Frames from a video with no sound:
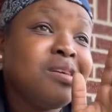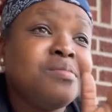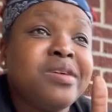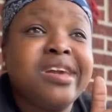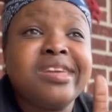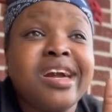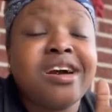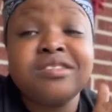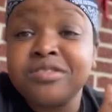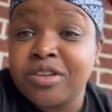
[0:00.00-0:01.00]
Man,
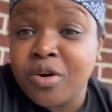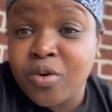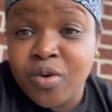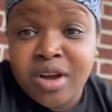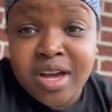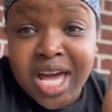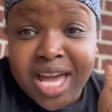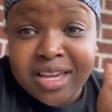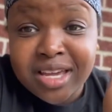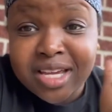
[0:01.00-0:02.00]
y'all know how
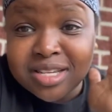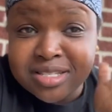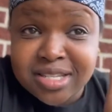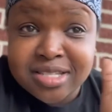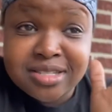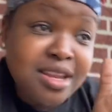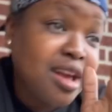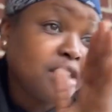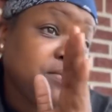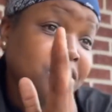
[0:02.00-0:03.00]
inconsistent I
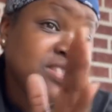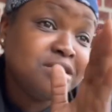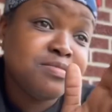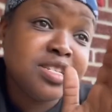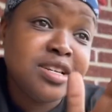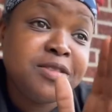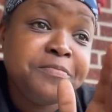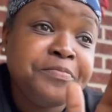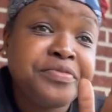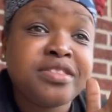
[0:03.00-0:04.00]
can be sometimes.
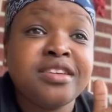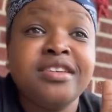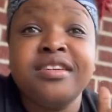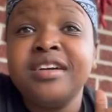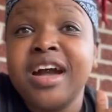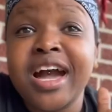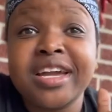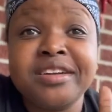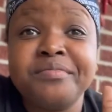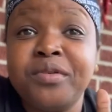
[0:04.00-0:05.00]
I
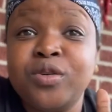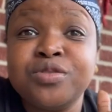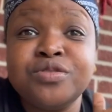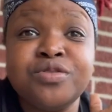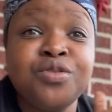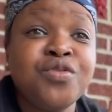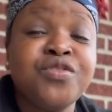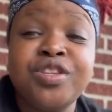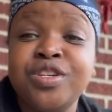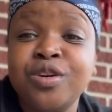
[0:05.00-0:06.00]
can post two
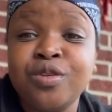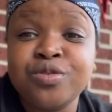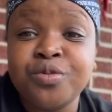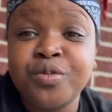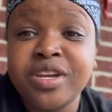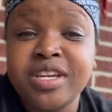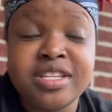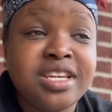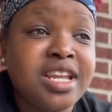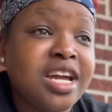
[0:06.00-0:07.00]
videos a week
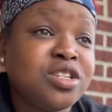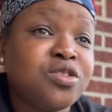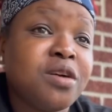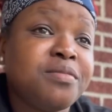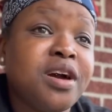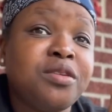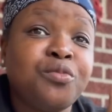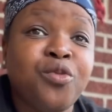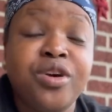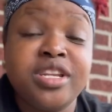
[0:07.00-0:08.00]
and then I can drop down
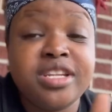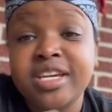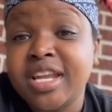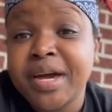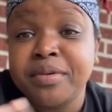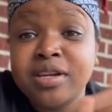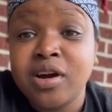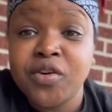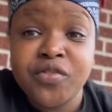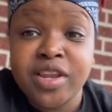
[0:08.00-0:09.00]
to one and then I'll be
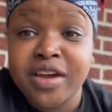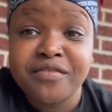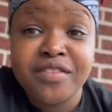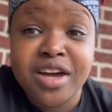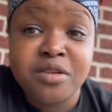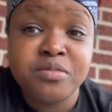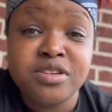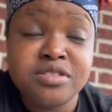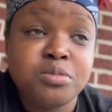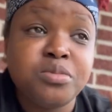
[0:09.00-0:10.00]
gone for like five
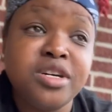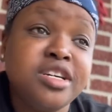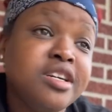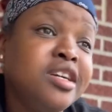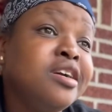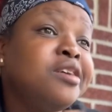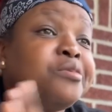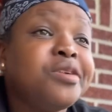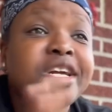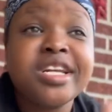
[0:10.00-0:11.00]
months.
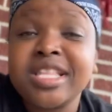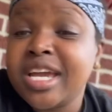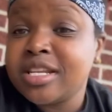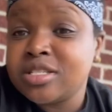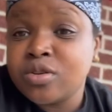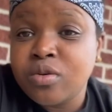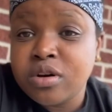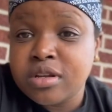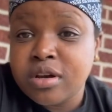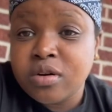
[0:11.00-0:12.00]
But with everything that's
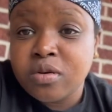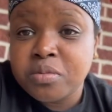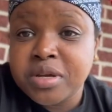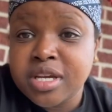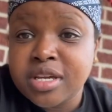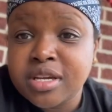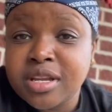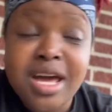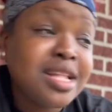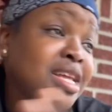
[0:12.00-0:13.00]
going on,
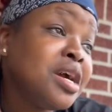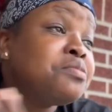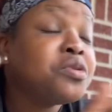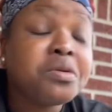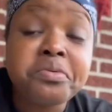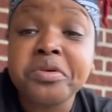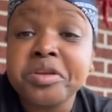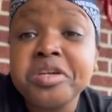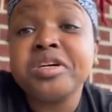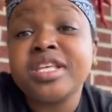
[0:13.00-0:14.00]
man, I think I'm doing pretty
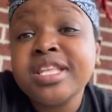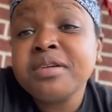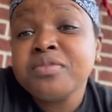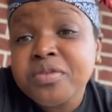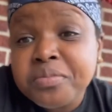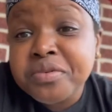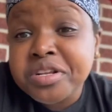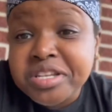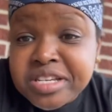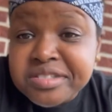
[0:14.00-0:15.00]
good. I think I'm doing
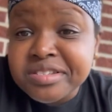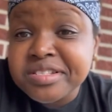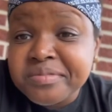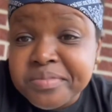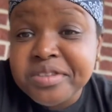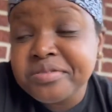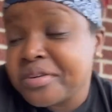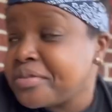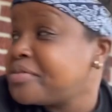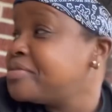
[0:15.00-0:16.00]
pretty decent to be, you
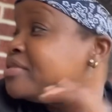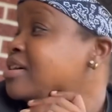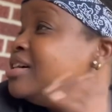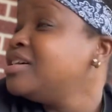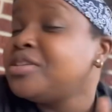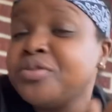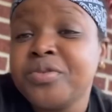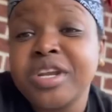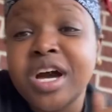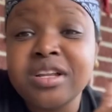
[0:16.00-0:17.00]
know,
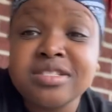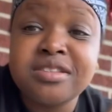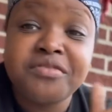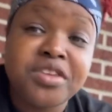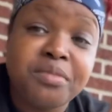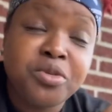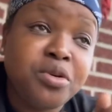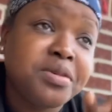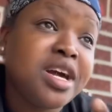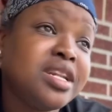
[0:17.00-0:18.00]
doing all the stuff that I'm doing
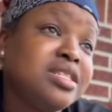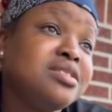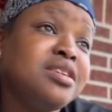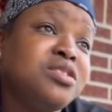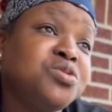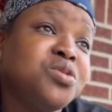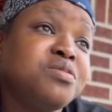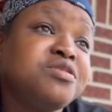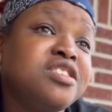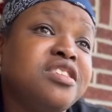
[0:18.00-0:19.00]
behind the scenes, you know what I'm
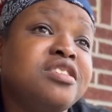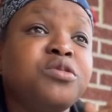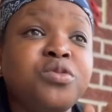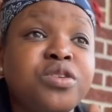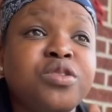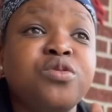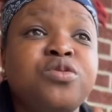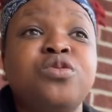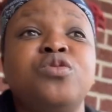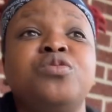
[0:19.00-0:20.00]
saying? Doing
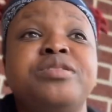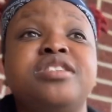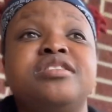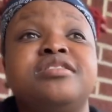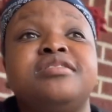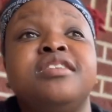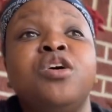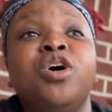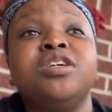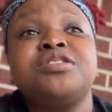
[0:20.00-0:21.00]
YouTube is
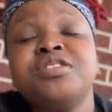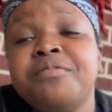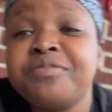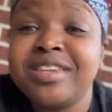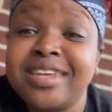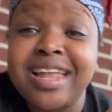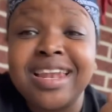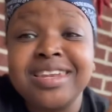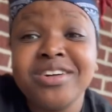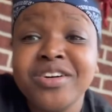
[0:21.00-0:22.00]
something that I
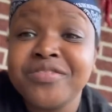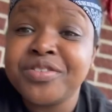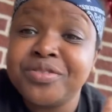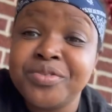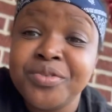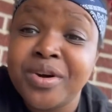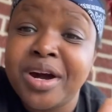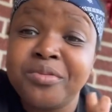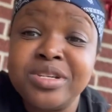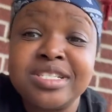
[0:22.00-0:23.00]
love to do. I
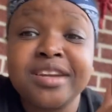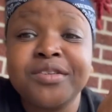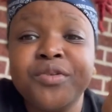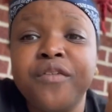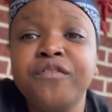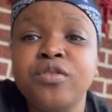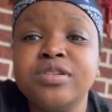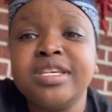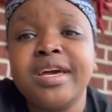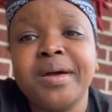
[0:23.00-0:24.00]
wish I could do it full
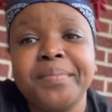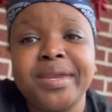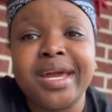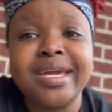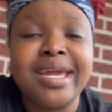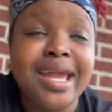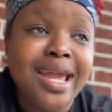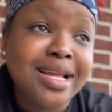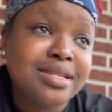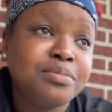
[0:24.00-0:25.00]
time, but I
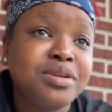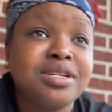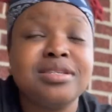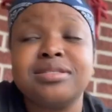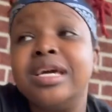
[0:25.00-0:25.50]
can't because